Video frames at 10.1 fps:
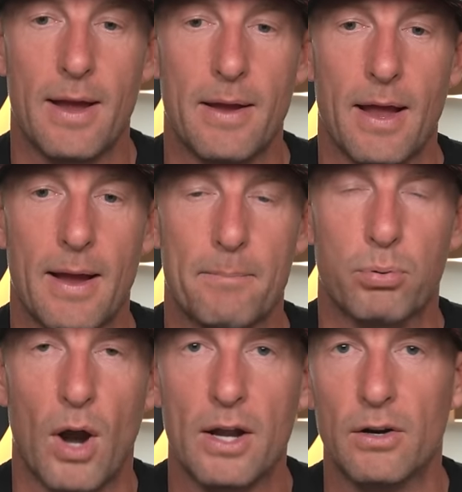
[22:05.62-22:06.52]
a, a
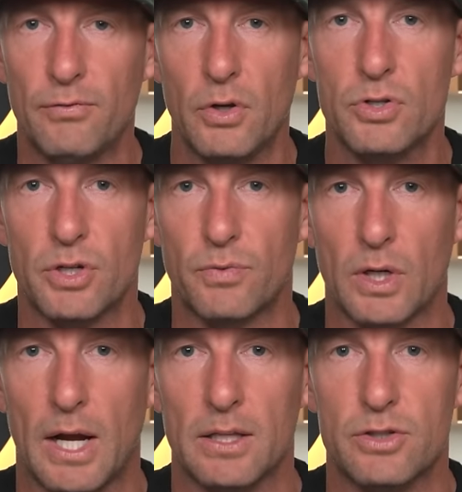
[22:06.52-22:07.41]
brighter future
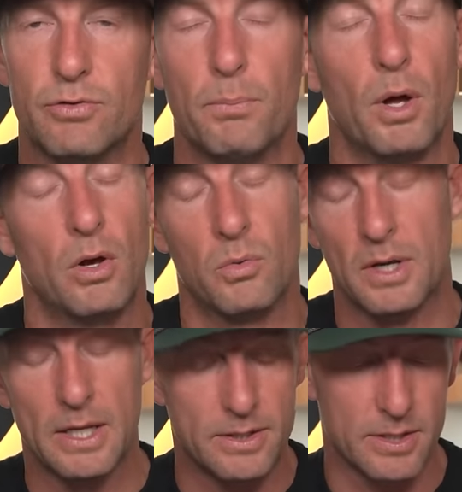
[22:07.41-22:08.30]
for college football, and
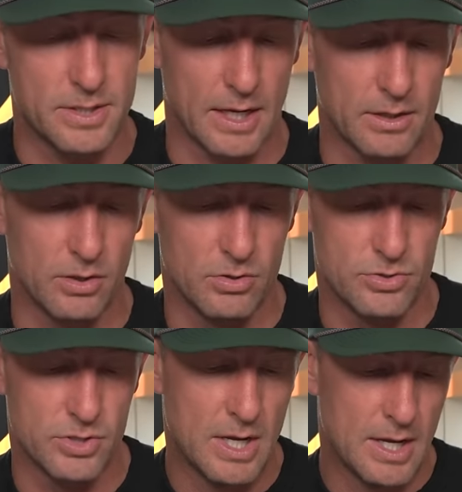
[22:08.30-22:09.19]
we need to take
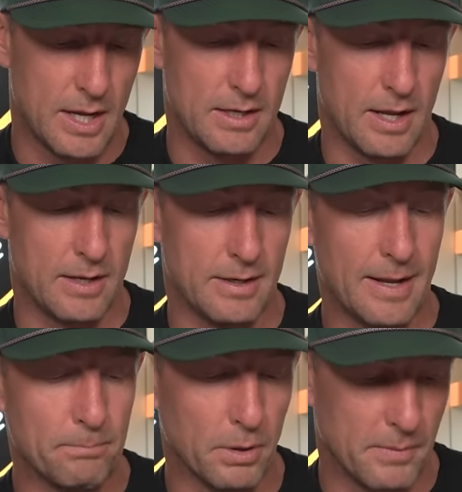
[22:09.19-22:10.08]
those and, and
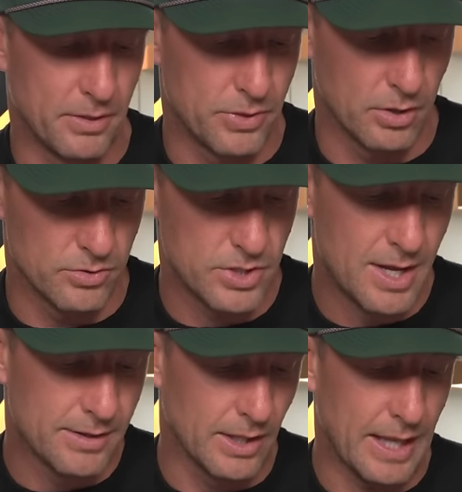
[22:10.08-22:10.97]
implement those.
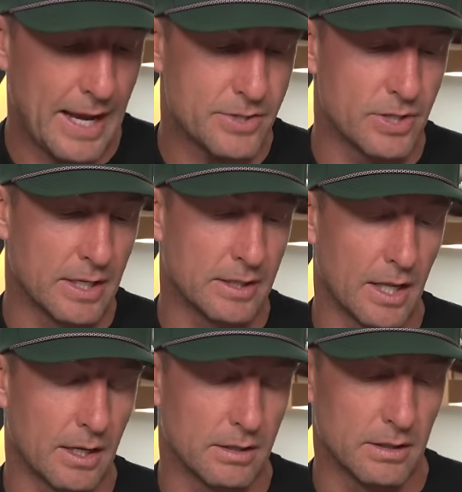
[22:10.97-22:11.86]
The last thing
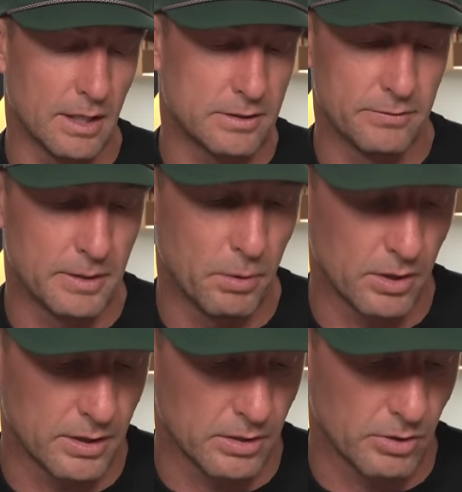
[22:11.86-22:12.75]
that a collectively
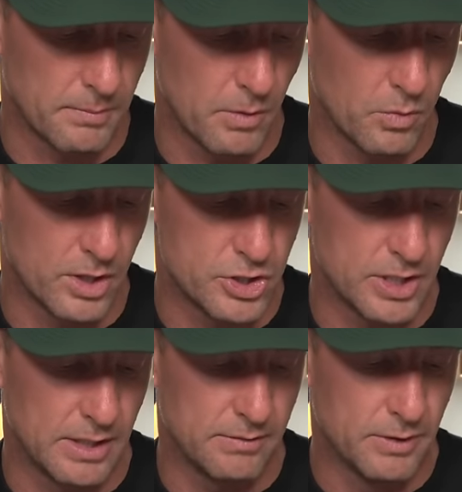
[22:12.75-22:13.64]
bargained agreement would
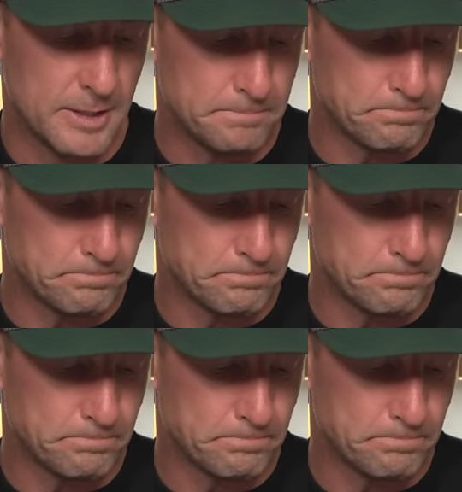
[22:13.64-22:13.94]
achieve,